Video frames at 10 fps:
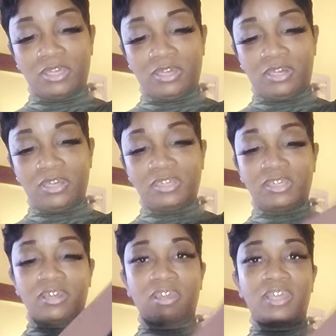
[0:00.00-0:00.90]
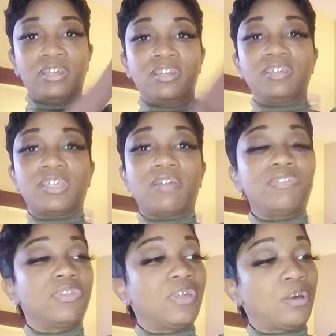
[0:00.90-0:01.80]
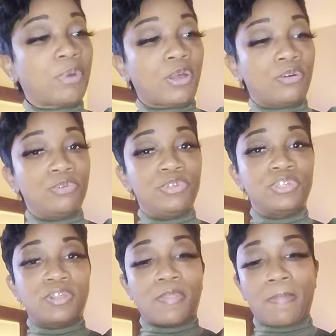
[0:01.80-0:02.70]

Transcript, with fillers: And does it? Okay, it does have the thumb holes.